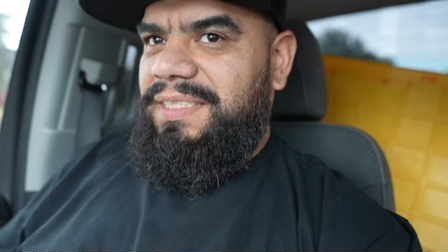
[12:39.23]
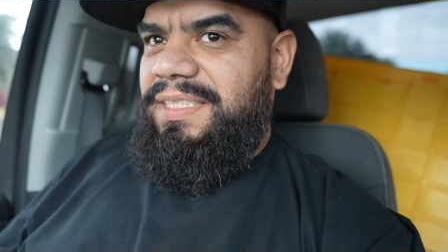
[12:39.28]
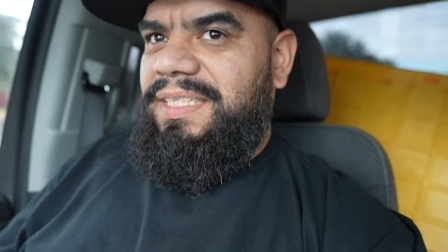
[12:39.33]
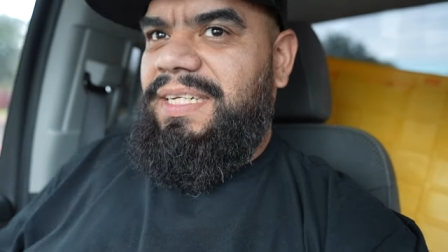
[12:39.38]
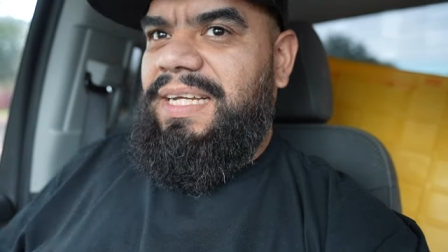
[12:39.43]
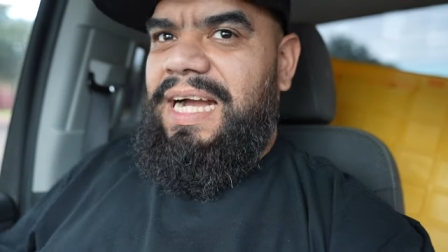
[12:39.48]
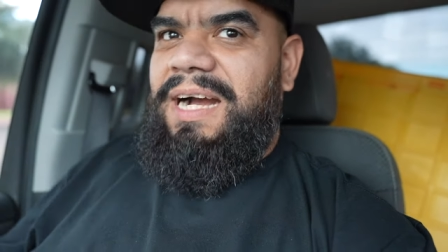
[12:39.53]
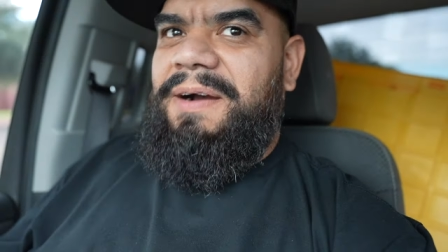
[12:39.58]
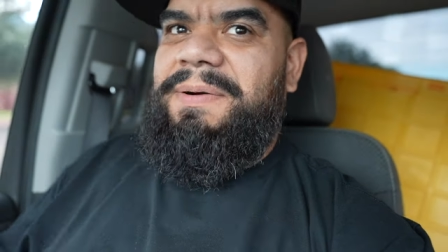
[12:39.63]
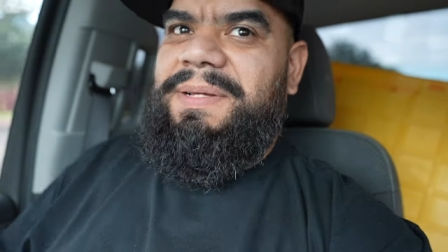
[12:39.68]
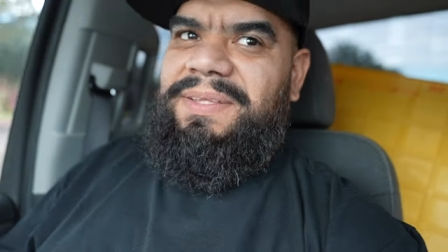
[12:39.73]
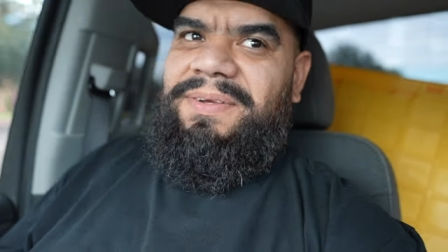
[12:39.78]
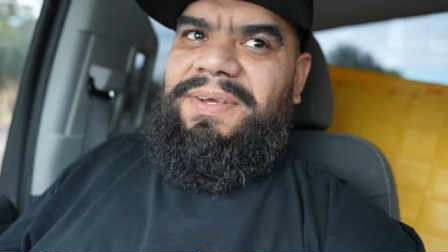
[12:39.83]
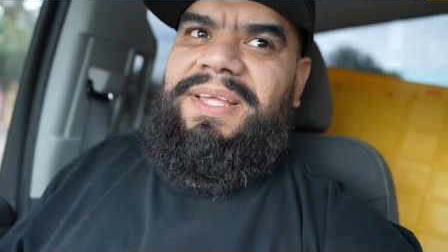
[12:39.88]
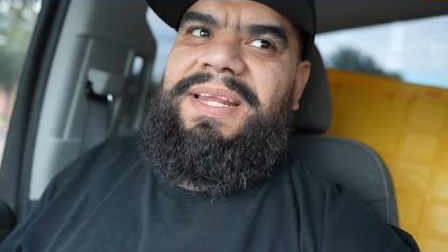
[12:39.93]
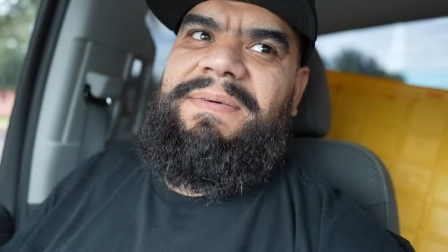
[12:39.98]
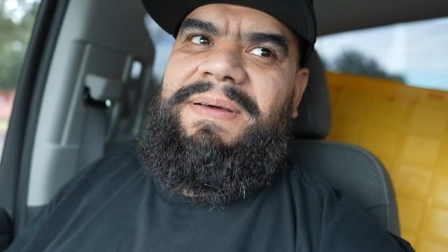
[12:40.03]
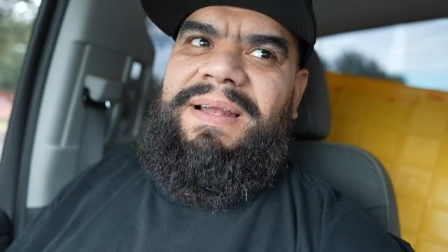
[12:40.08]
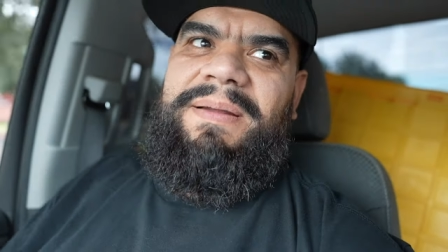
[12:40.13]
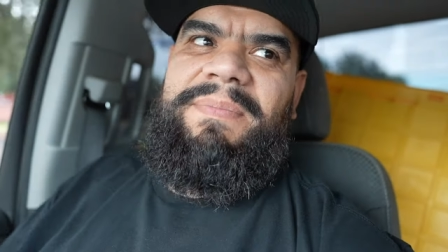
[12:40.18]

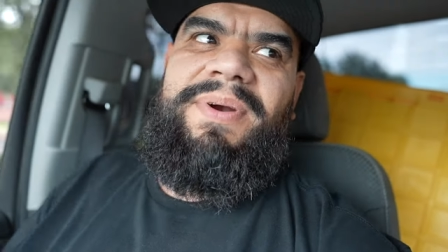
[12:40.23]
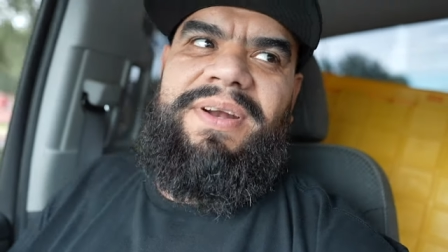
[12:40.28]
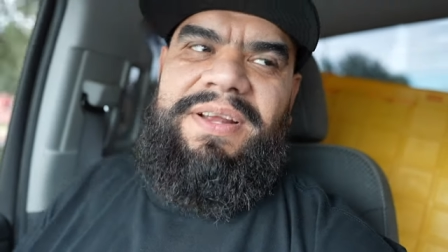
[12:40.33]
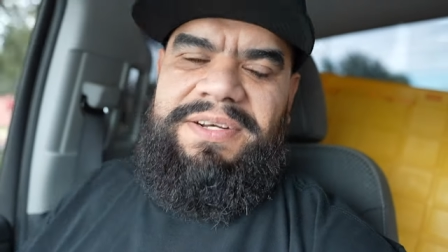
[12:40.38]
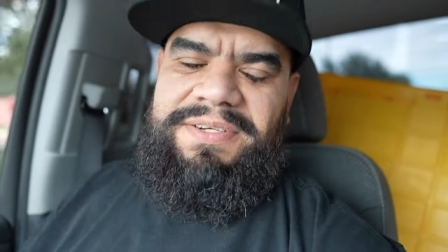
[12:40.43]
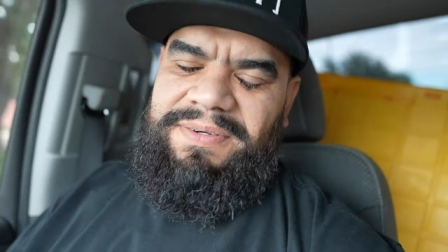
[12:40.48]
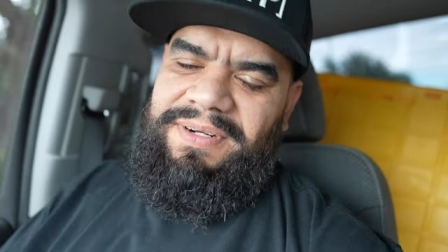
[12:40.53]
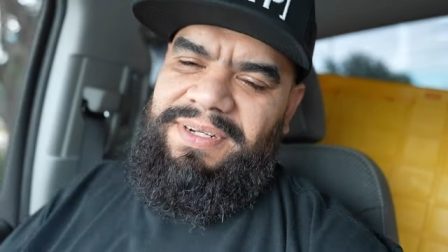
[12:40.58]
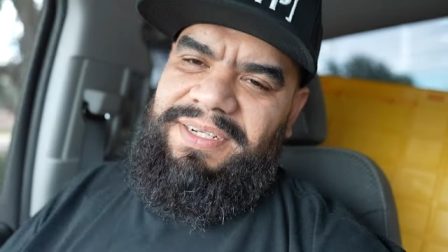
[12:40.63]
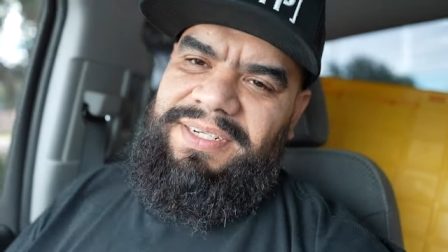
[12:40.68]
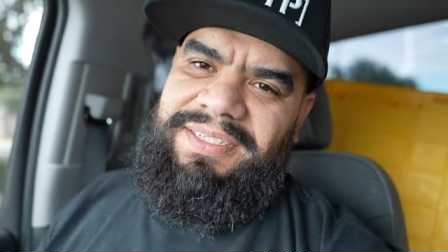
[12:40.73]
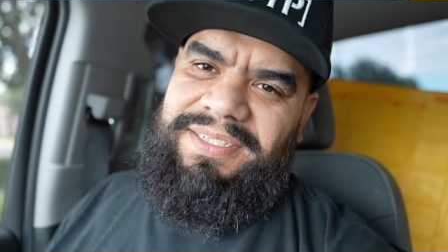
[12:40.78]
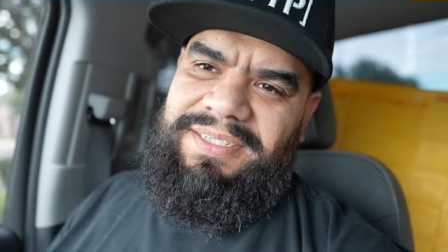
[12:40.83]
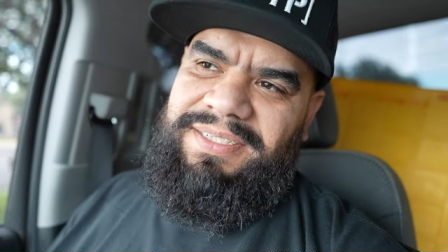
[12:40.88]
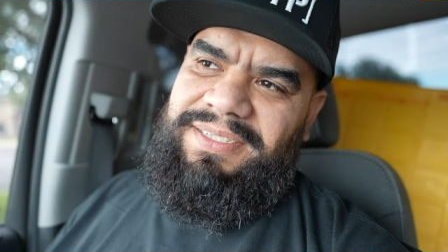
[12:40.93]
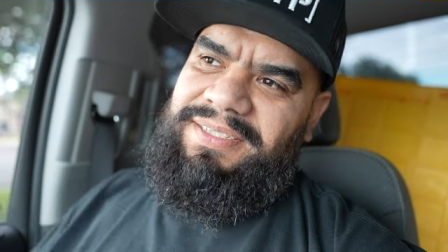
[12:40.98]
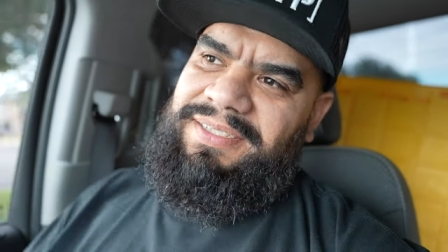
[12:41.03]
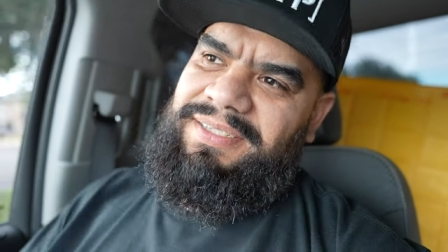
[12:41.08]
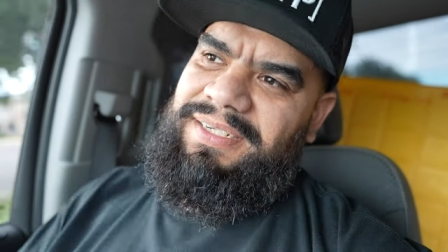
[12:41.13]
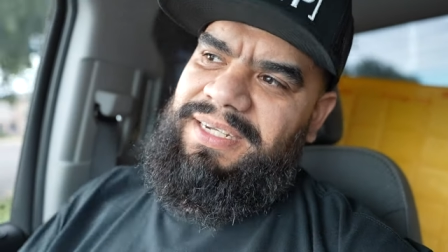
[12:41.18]

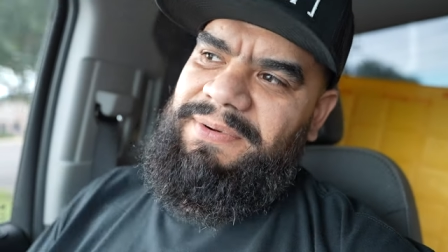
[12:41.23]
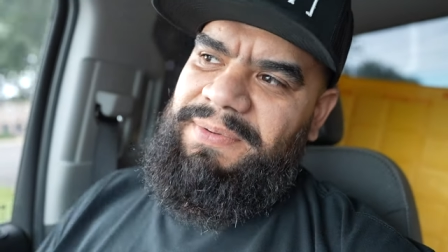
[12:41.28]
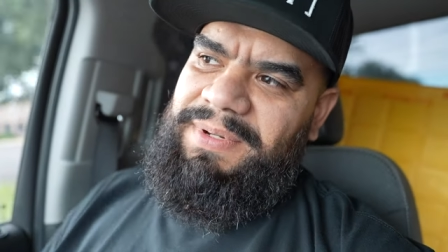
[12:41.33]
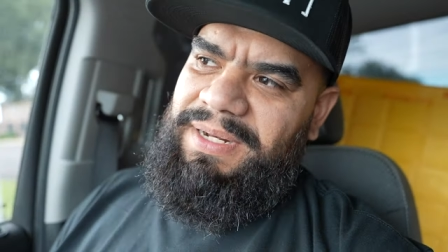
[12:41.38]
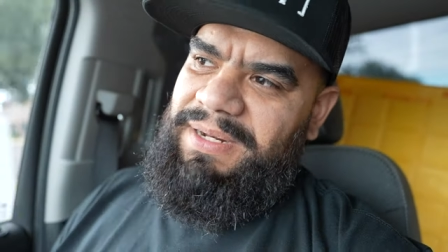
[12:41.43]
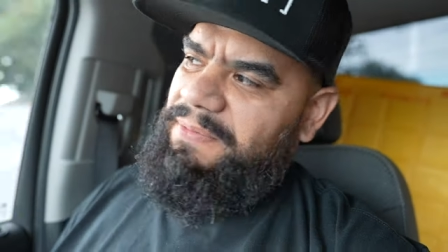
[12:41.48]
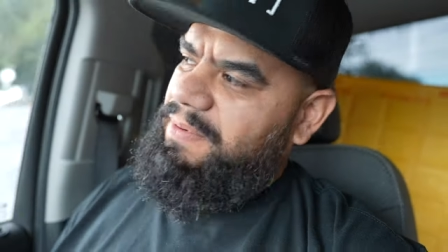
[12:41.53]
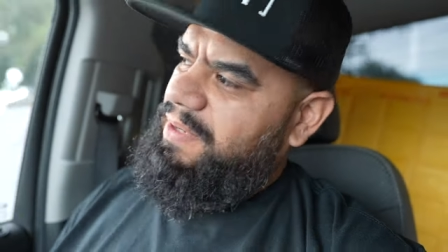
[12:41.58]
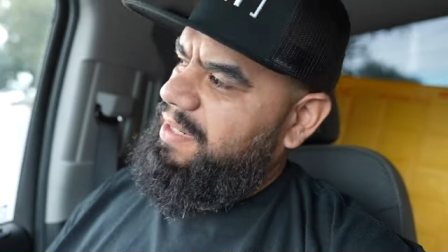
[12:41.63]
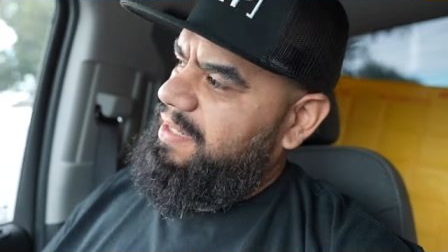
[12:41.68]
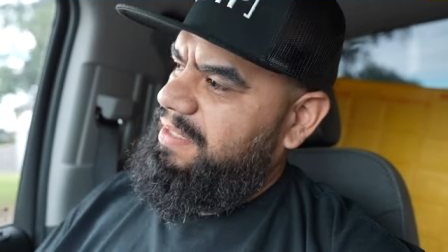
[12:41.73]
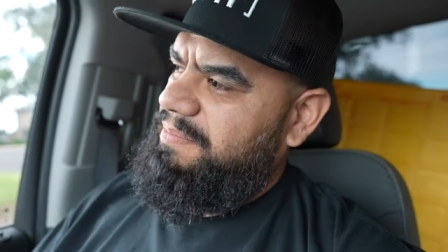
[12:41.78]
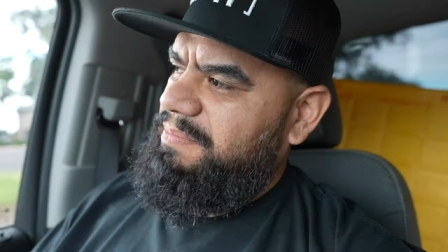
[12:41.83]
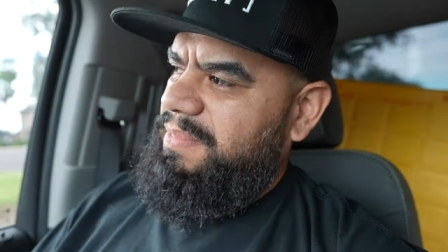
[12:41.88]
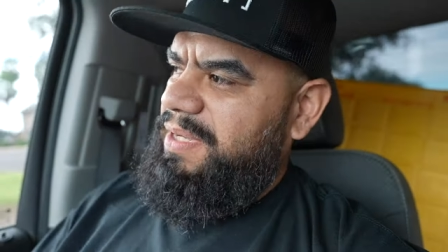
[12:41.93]
I really want it.